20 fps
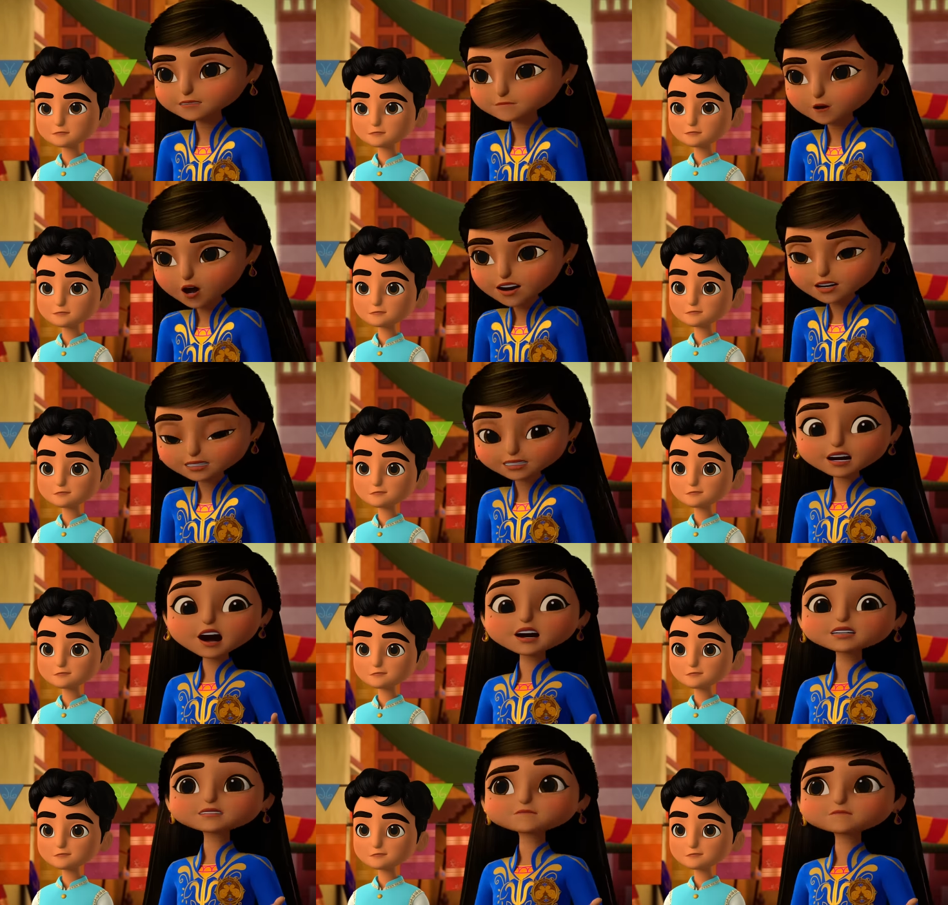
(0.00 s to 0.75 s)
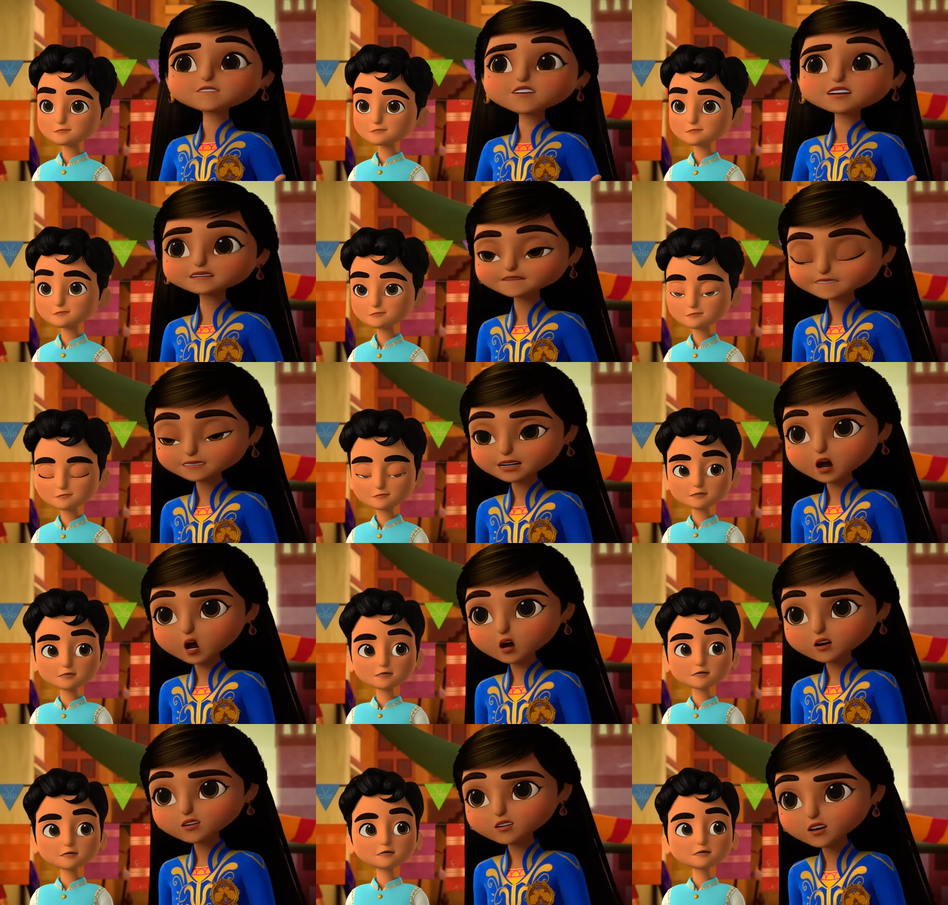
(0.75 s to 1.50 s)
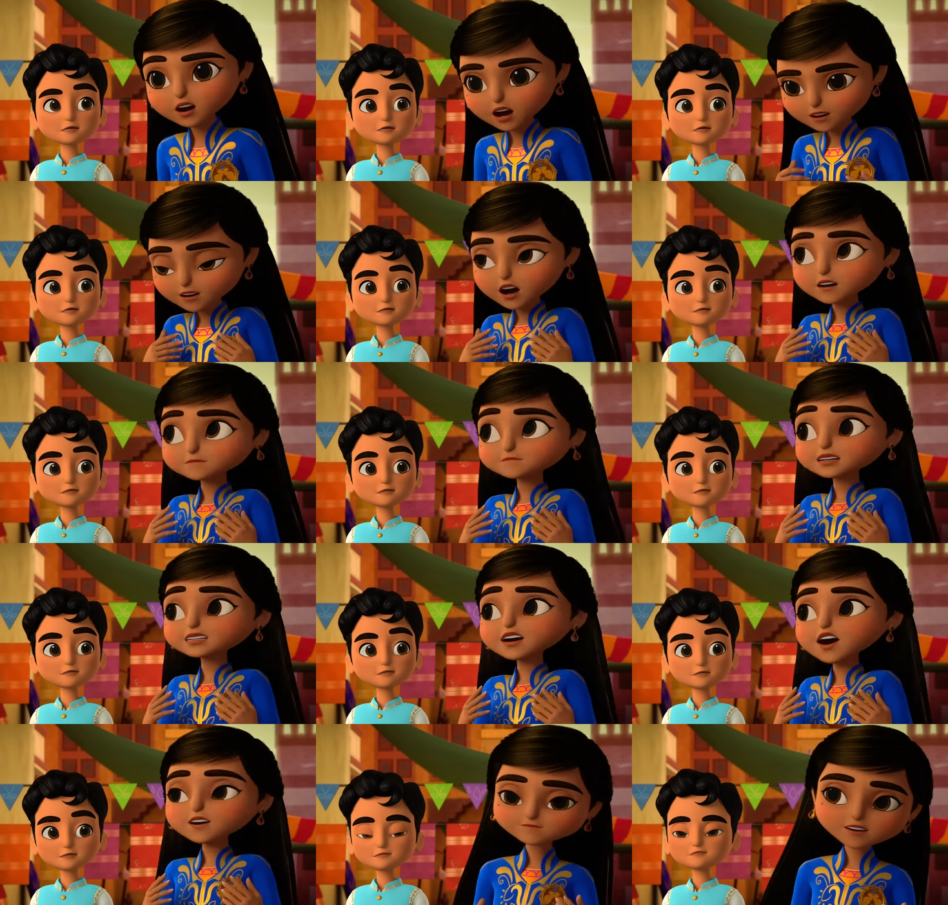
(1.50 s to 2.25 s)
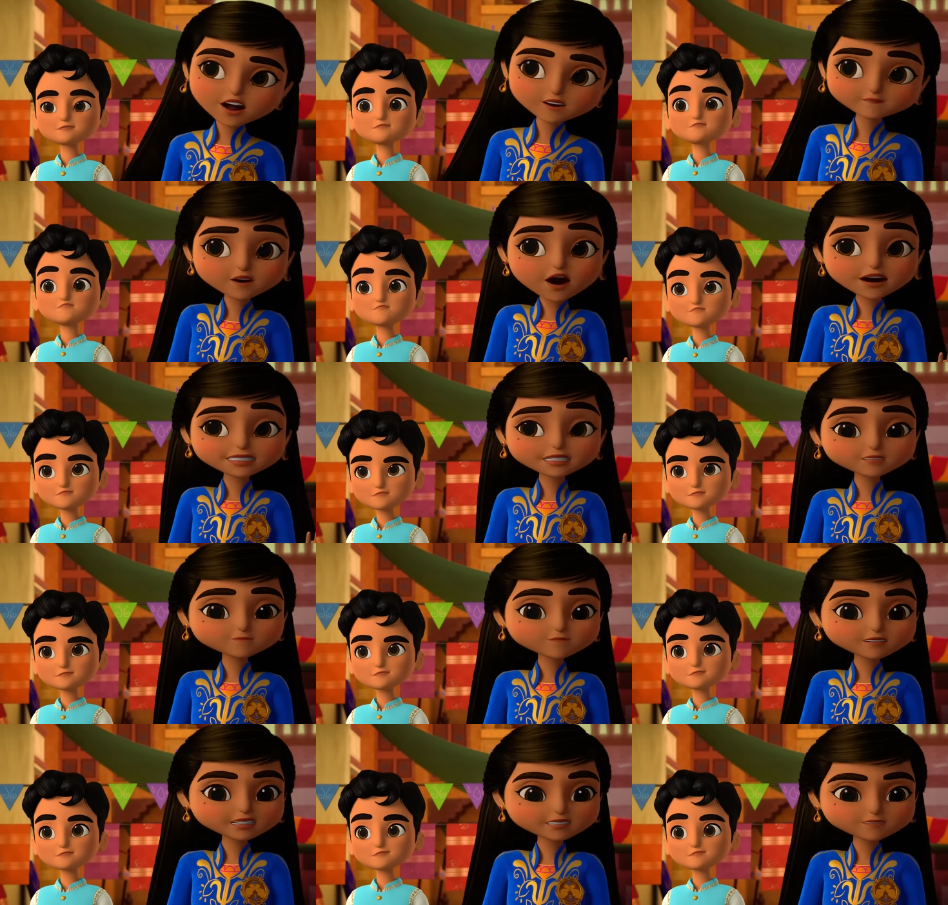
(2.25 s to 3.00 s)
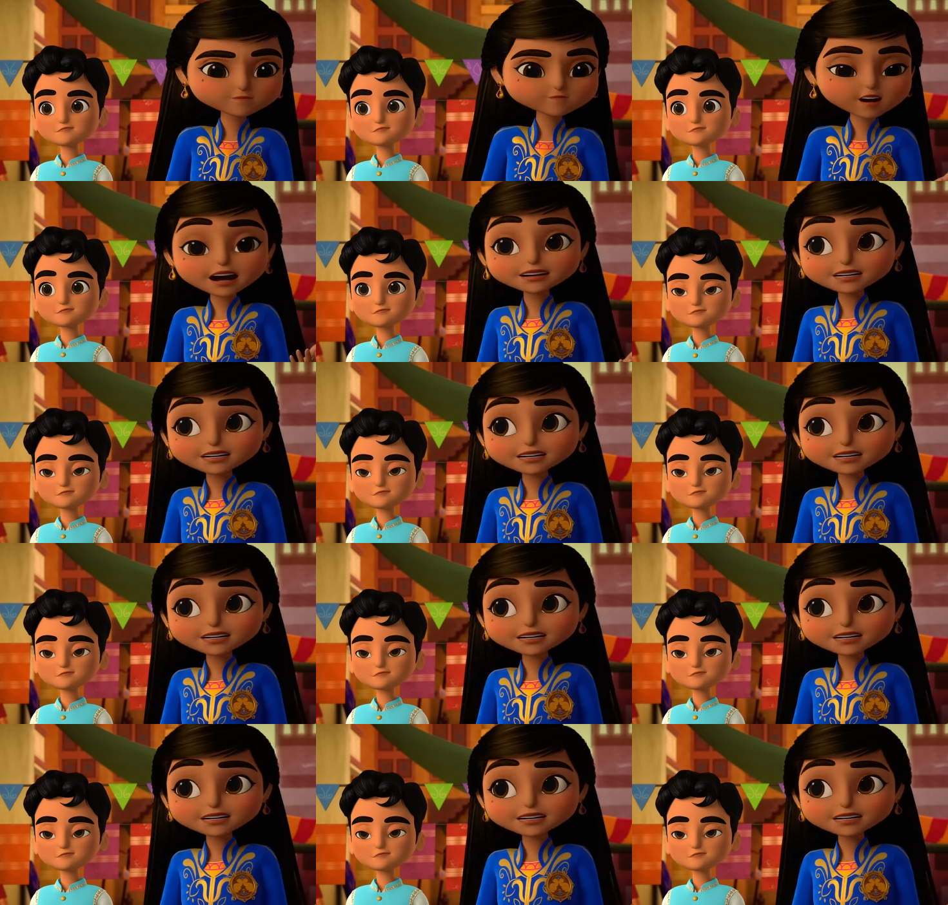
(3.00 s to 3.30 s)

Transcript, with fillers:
Speaker 1: I'm on a case, Prince Veer. I'm helping Kamala find her missing